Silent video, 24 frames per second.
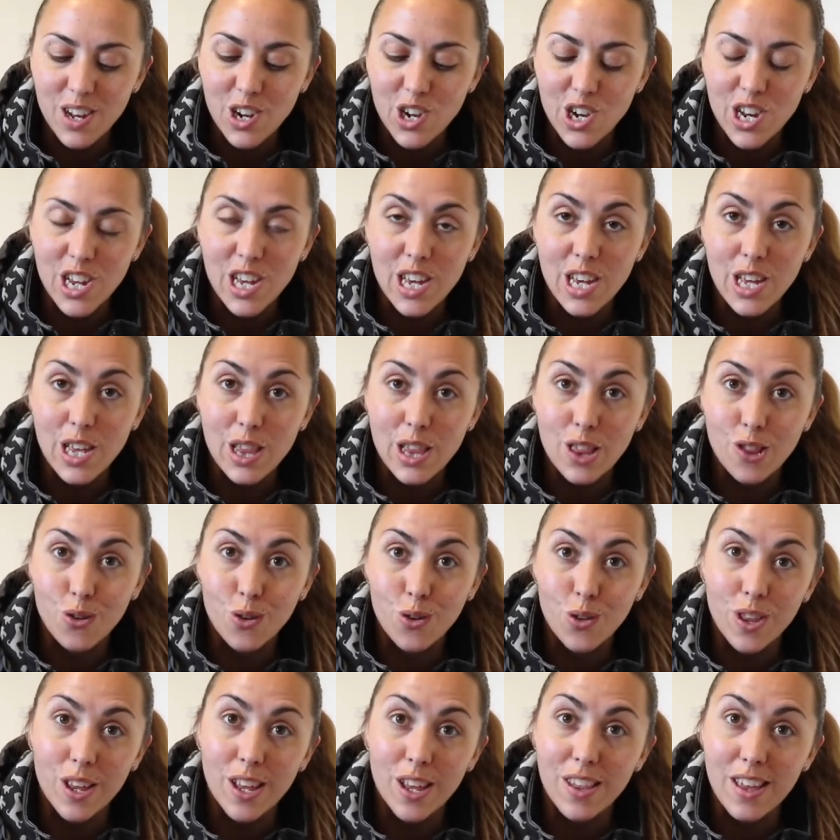she
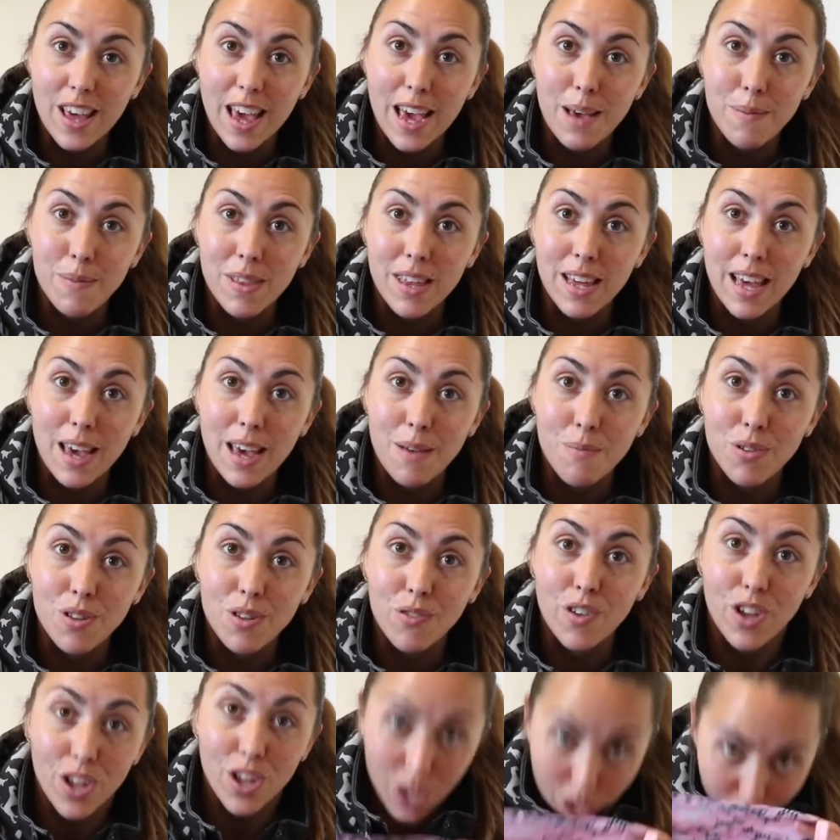thought that the aim of the game was
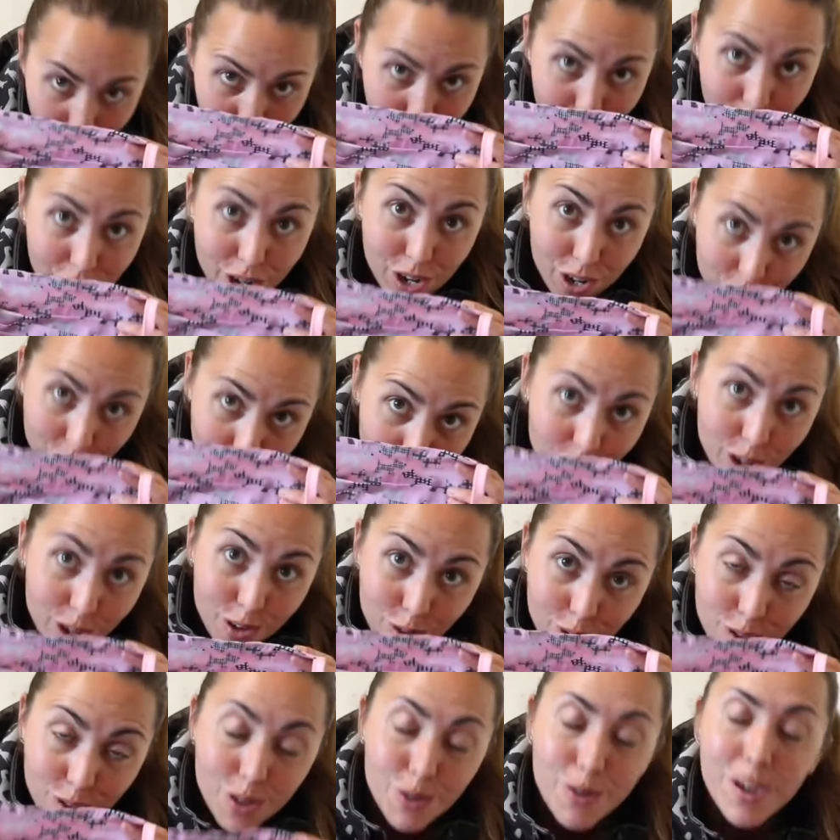for her to touch her
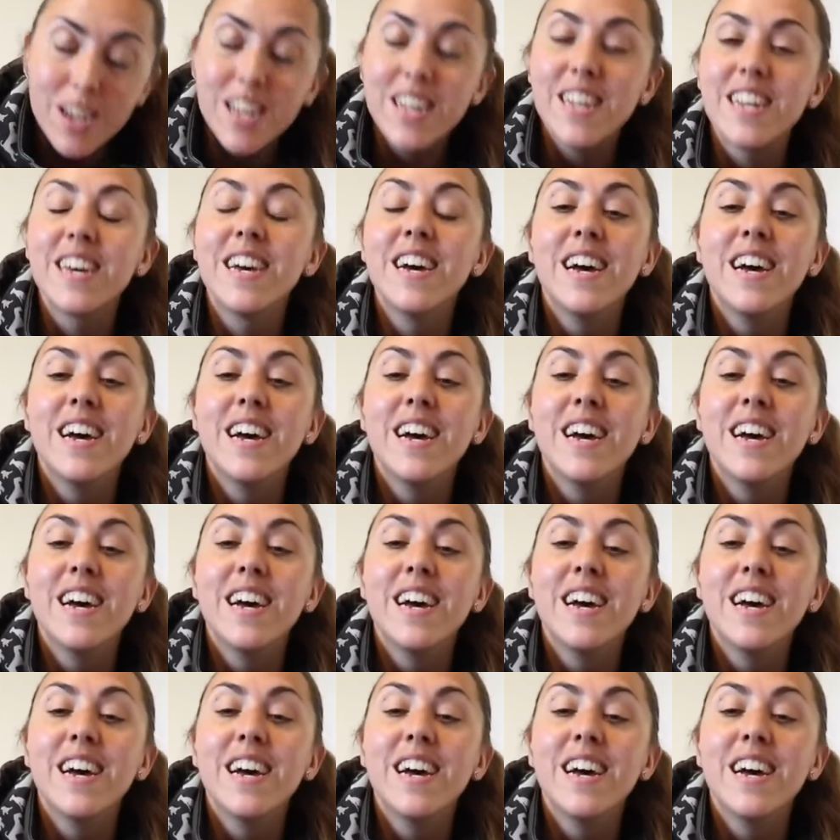nose to it,